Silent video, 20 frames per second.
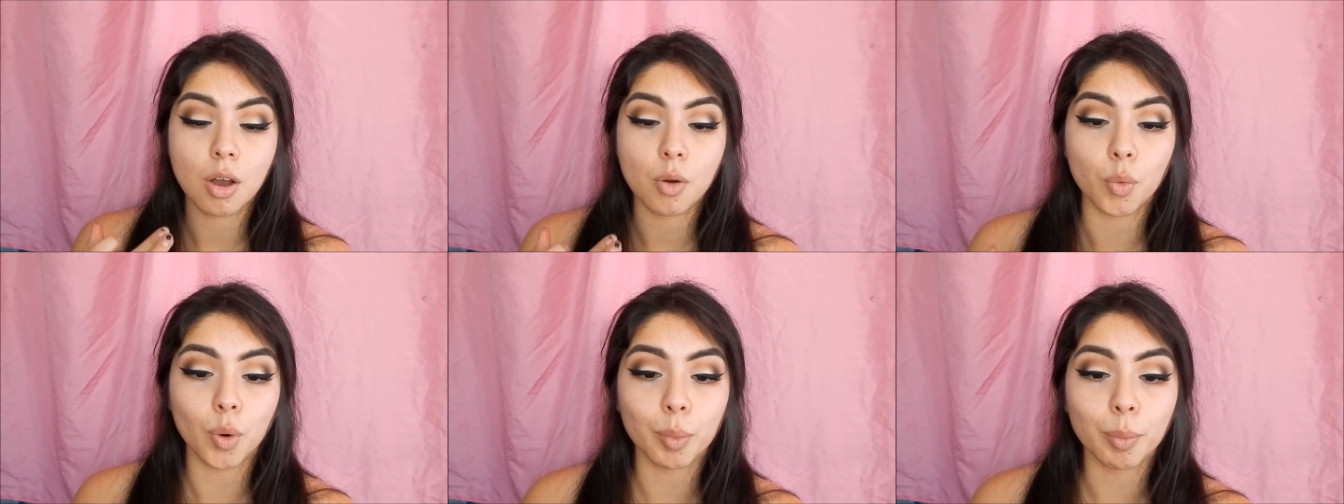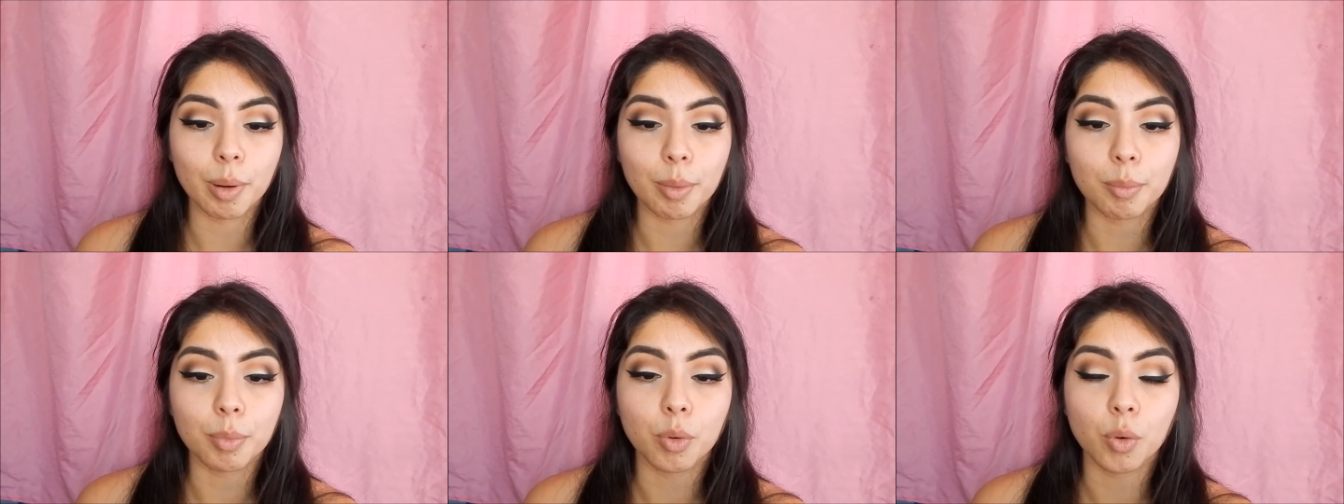where
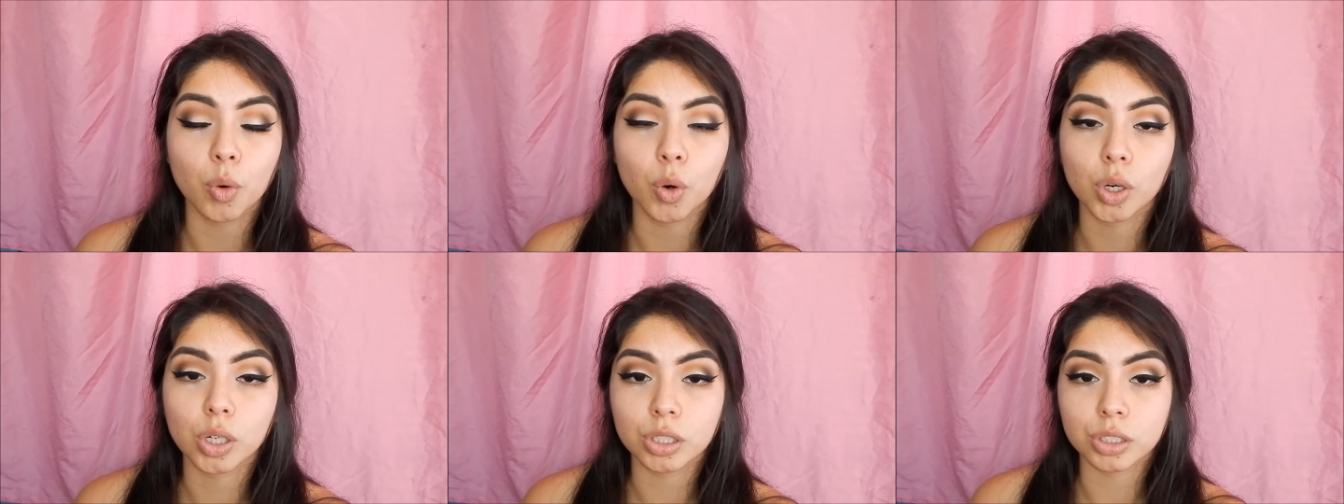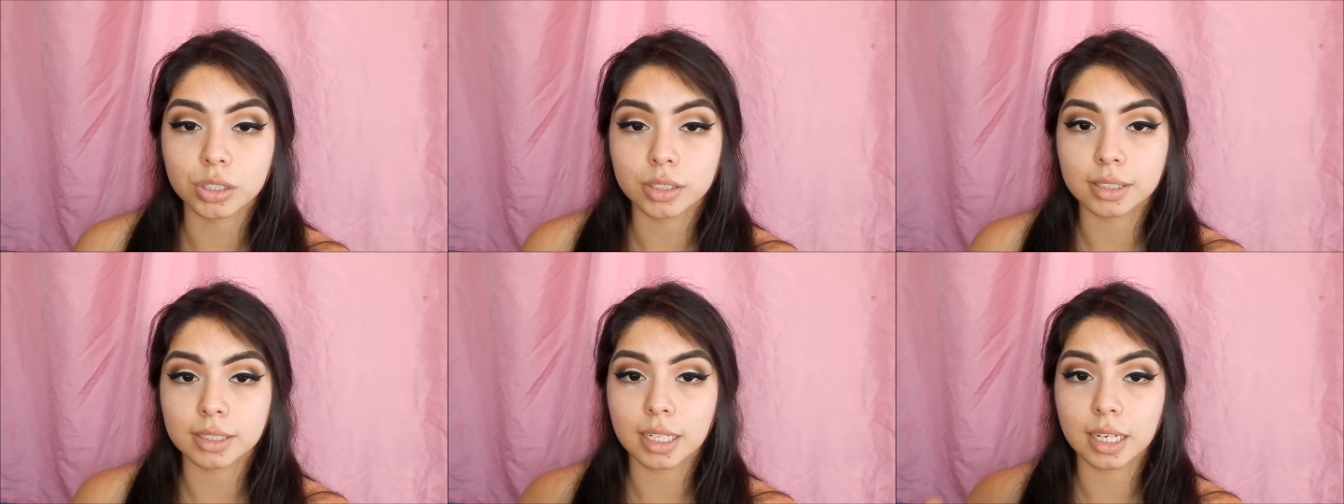my
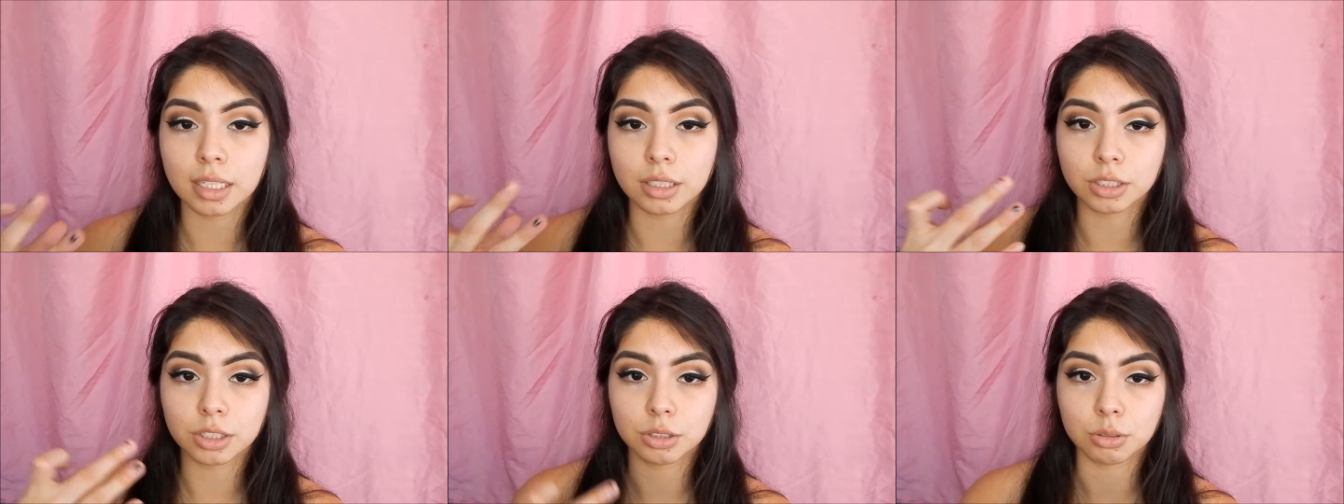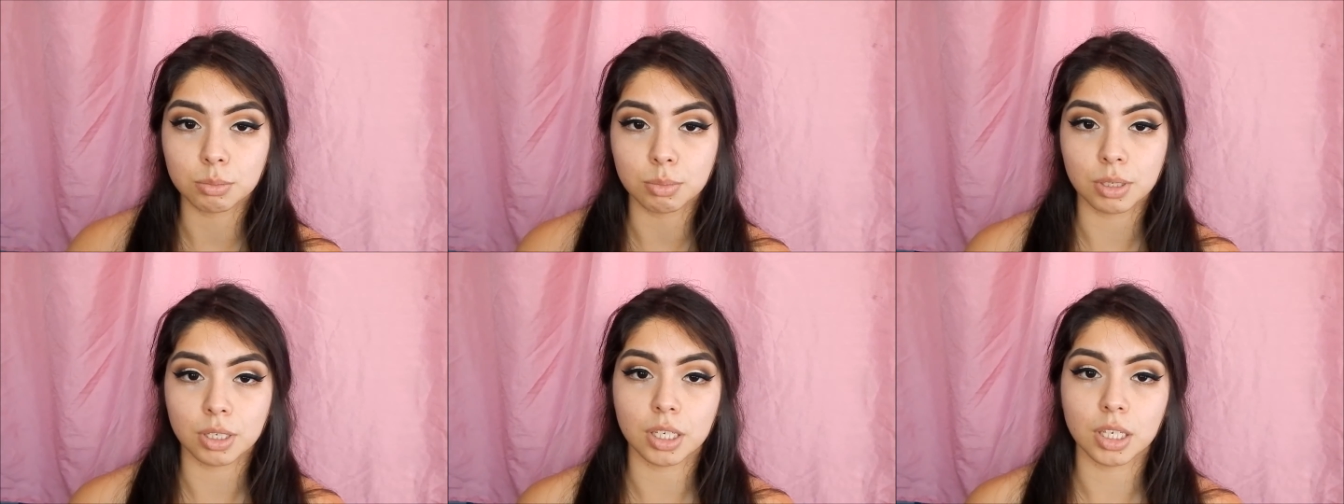pores tend
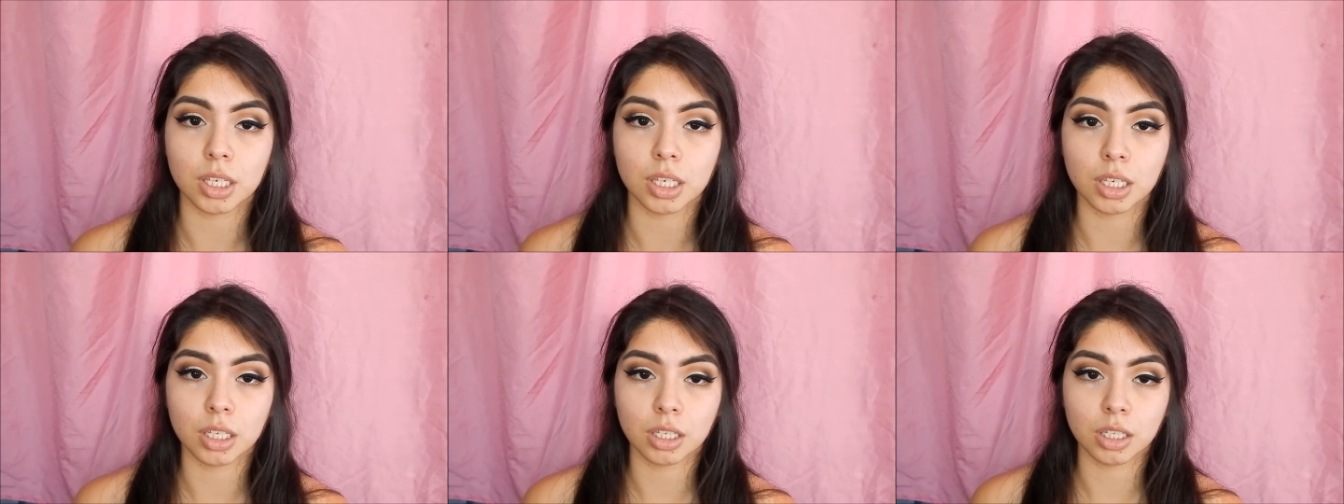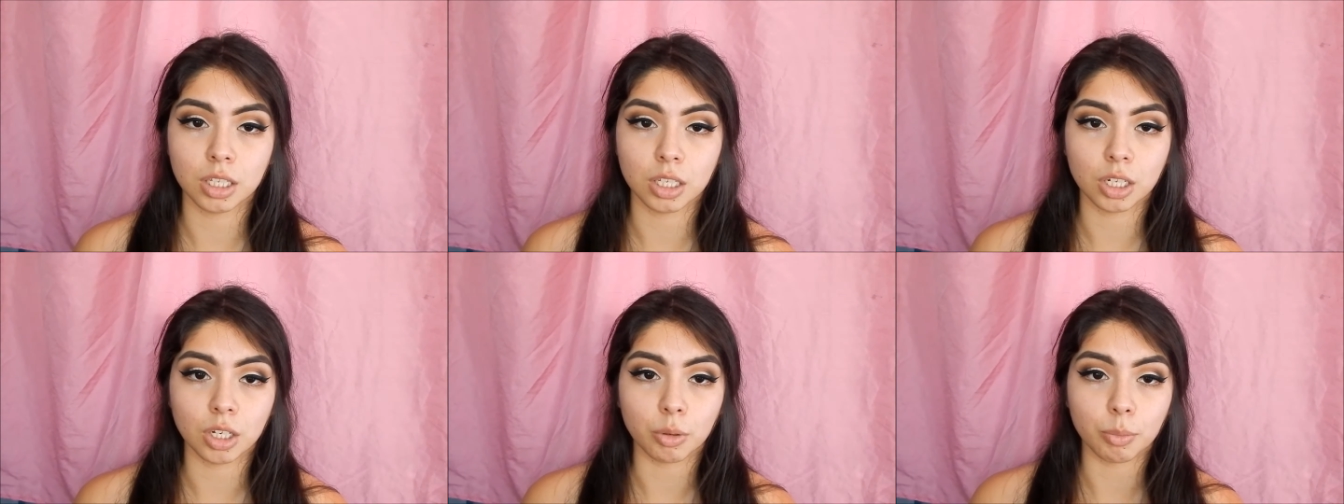to be,
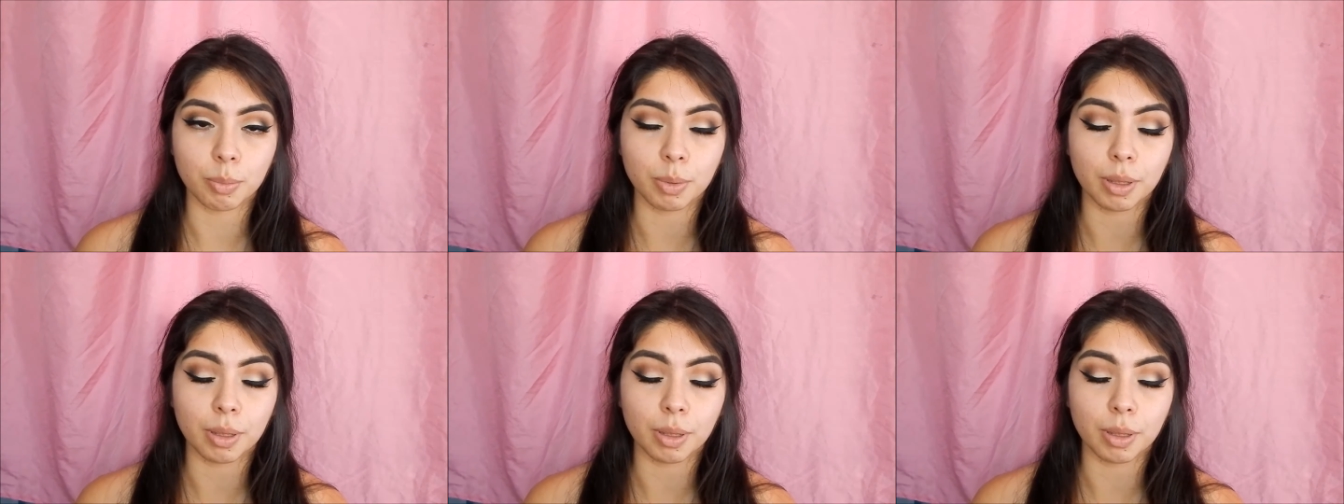you know,